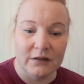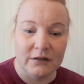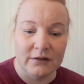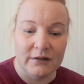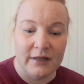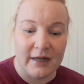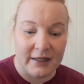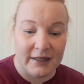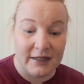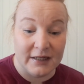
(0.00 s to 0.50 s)

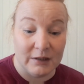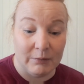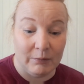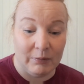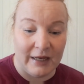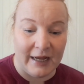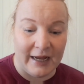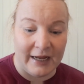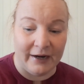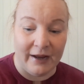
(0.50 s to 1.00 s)
That is the
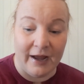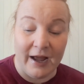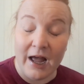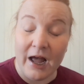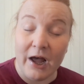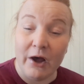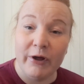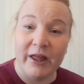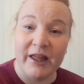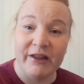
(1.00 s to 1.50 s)
plan.
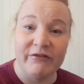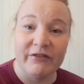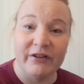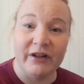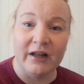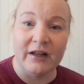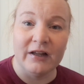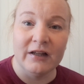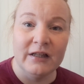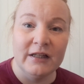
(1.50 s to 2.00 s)

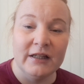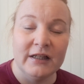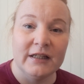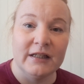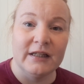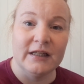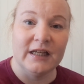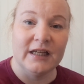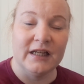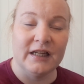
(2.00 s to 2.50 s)
However,
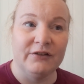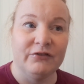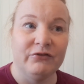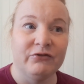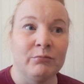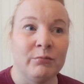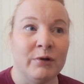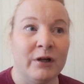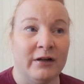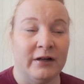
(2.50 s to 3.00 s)

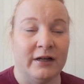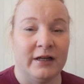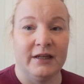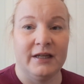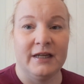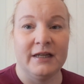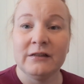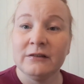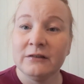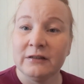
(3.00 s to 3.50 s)
if
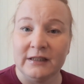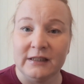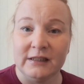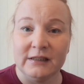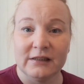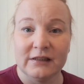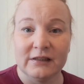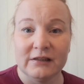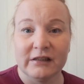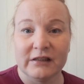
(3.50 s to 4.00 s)
my
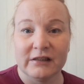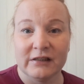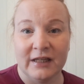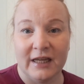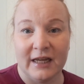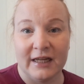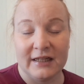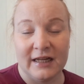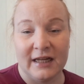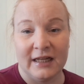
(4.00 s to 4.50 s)
illness doesn't
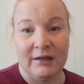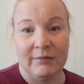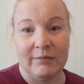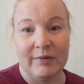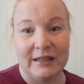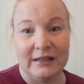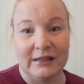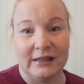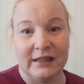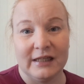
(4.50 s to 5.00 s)
get any
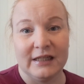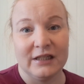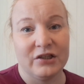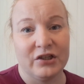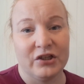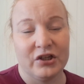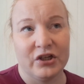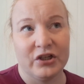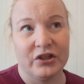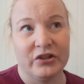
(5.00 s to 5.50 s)
better,
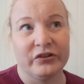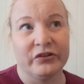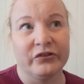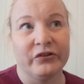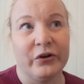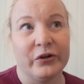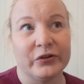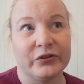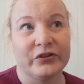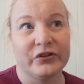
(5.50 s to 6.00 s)
it's just
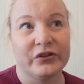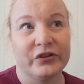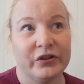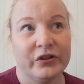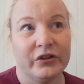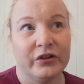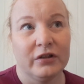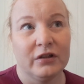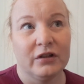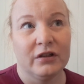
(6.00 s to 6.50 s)
not
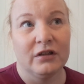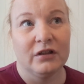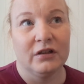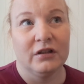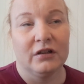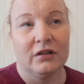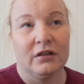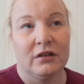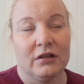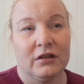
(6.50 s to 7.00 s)

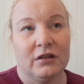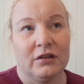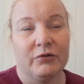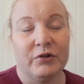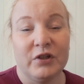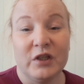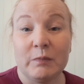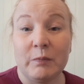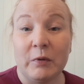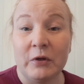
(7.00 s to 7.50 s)

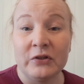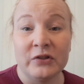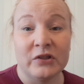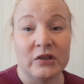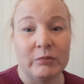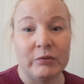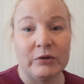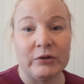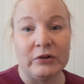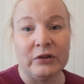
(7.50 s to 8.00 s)

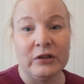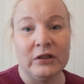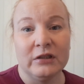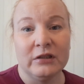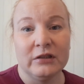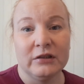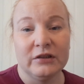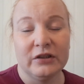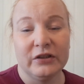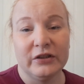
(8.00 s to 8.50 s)
responsible
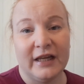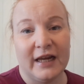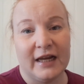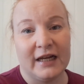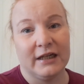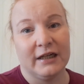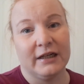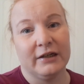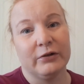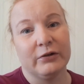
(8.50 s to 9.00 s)
to
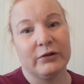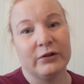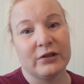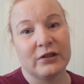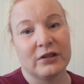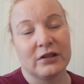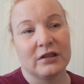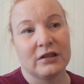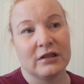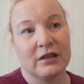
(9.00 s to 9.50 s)
get a
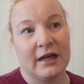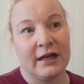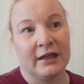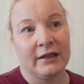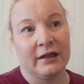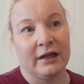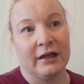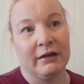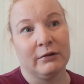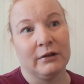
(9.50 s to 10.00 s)
horse,
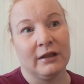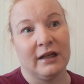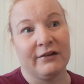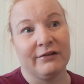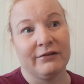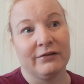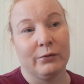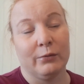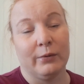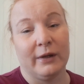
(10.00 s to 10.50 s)
and I will
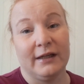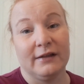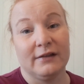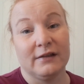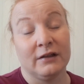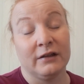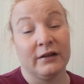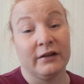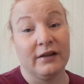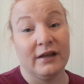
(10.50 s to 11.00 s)
have to wait
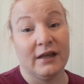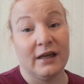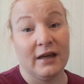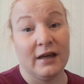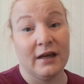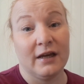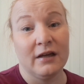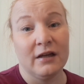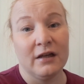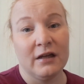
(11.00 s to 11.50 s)
another
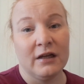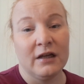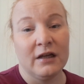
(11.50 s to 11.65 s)
year.